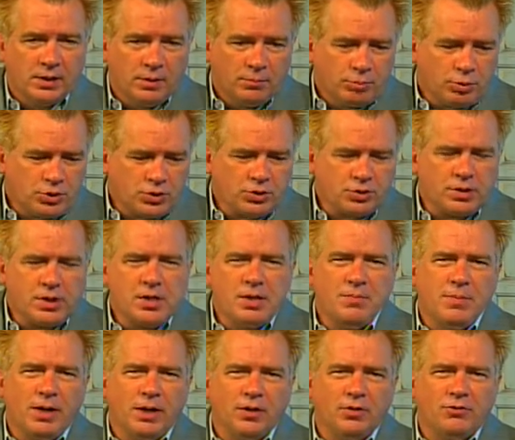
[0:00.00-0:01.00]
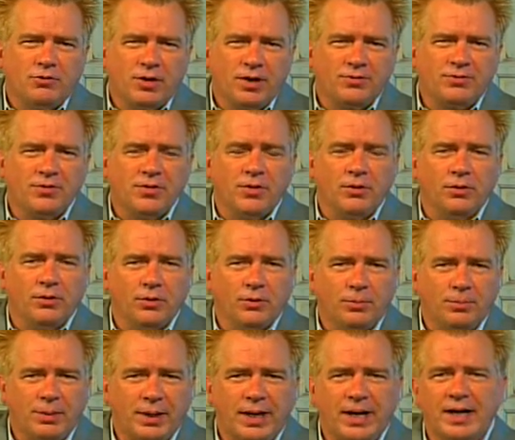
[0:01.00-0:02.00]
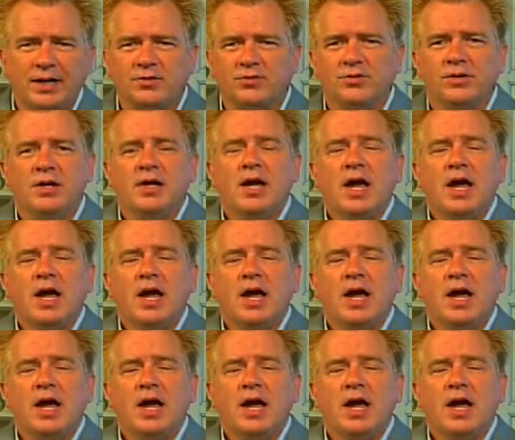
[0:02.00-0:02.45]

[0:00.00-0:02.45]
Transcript: Put your email address in the little box,